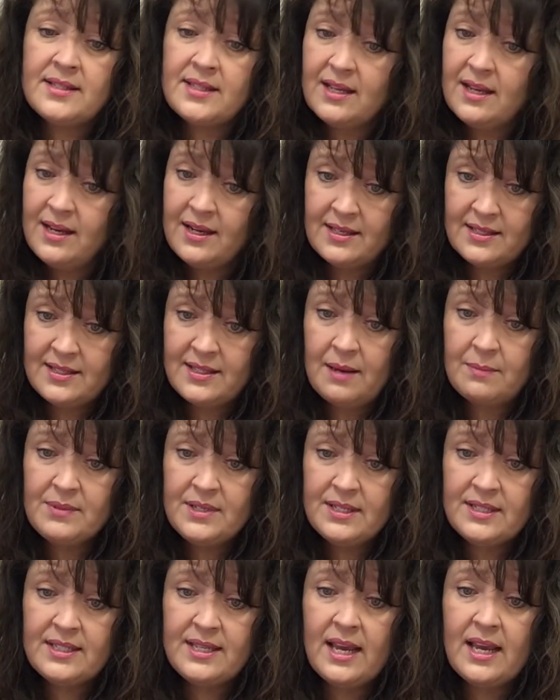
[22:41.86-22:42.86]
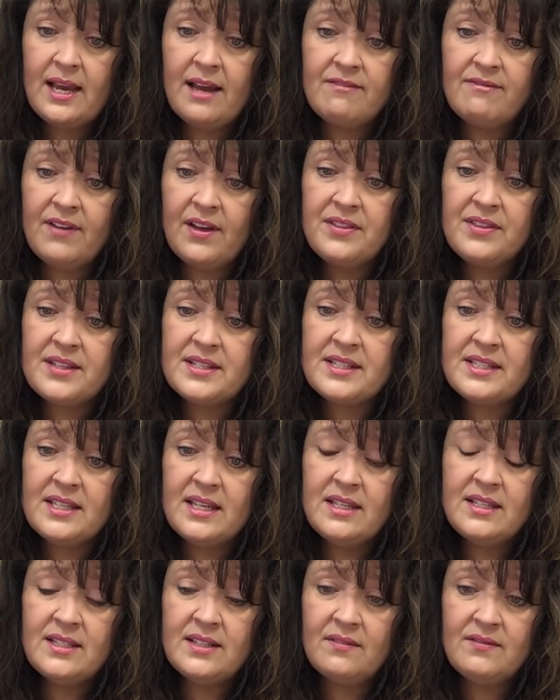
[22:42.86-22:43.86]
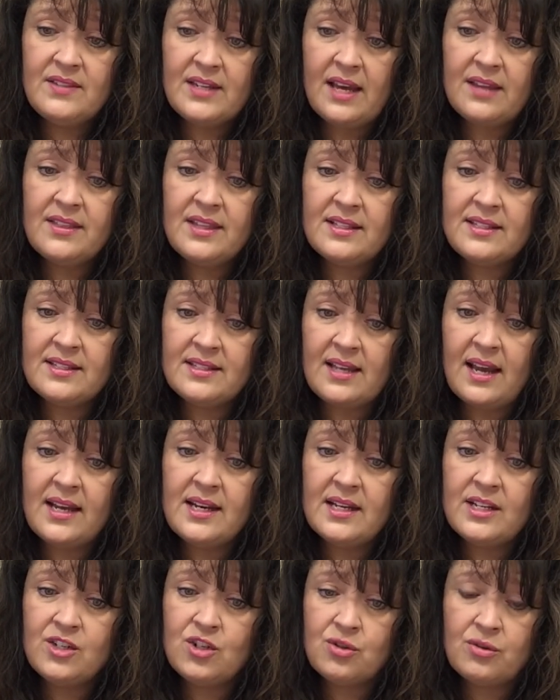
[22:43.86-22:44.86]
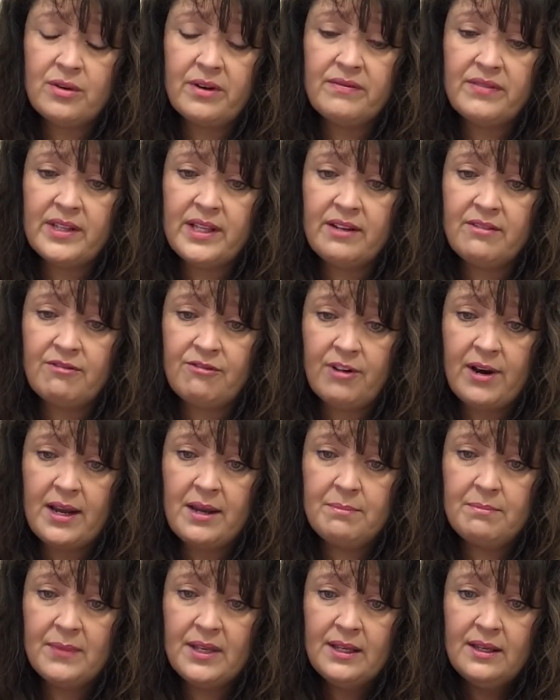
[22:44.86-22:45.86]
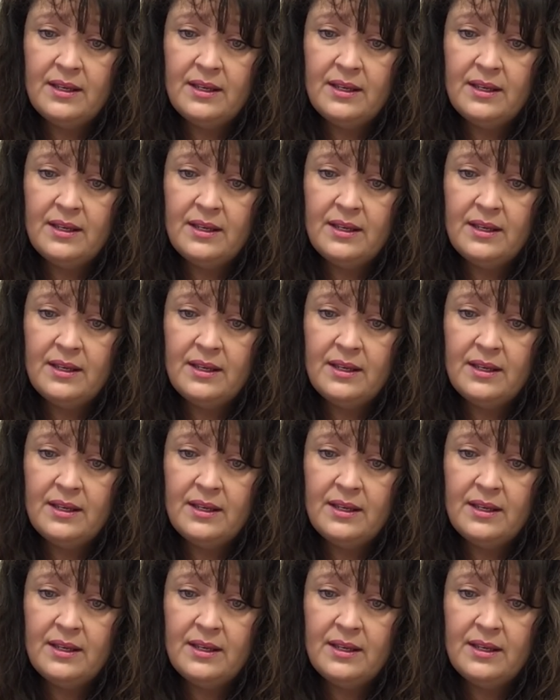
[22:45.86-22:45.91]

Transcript: except to say I felt the seeds of death inside his shriveling frame.